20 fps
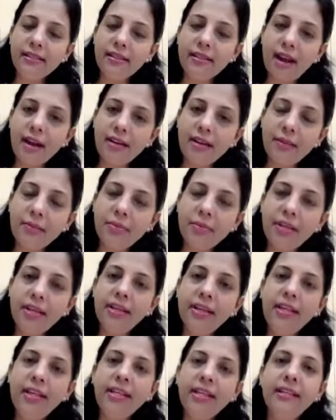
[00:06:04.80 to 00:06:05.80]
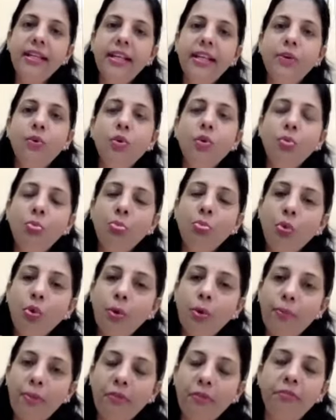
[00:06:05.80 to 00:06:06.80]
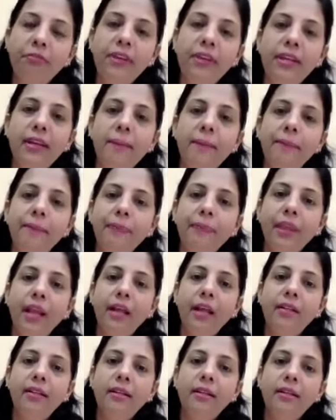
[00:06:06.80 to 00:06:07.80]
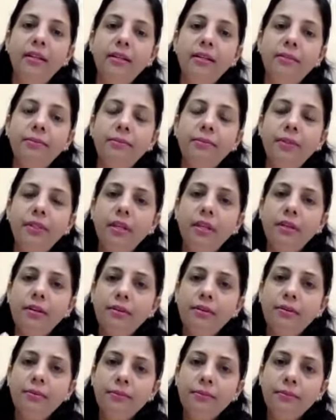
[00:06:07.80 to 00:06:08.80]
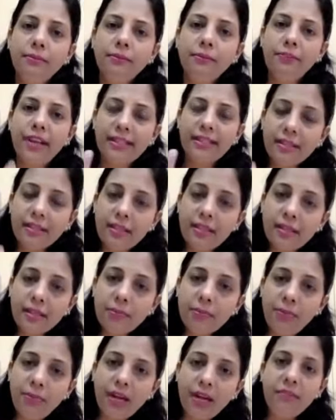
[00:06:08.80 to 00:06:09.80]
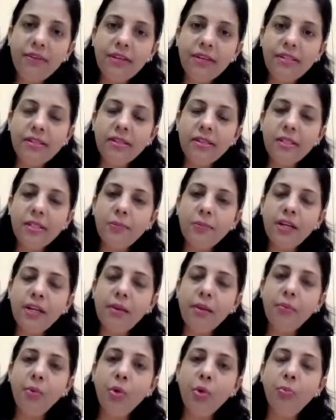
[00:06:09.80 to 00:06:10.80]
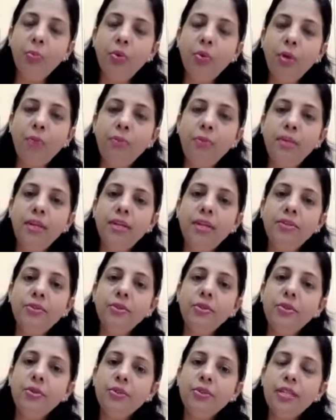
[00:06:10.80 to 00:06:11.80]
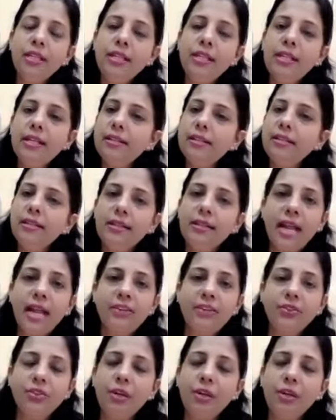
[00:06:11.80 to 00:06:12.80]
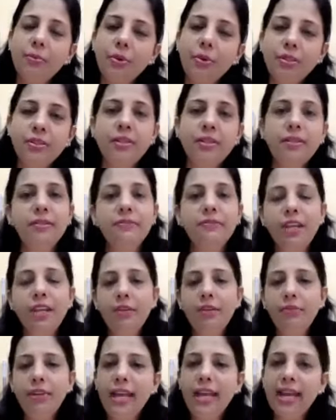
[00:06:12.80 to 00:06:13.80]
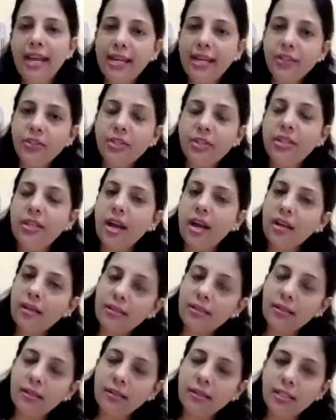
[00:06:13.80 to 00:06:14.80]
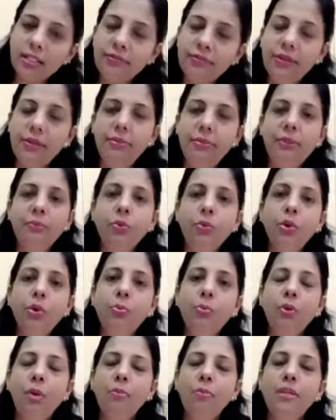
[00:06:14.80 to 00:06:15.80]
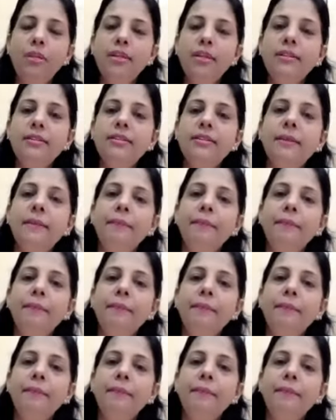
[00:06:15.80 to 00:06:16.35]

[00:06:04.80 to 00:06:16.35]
start appearing, they look more puffy, the vessels, blood vessels become more prominent. So you see, it's a natural process. When we age, the dark circles will be more prominent.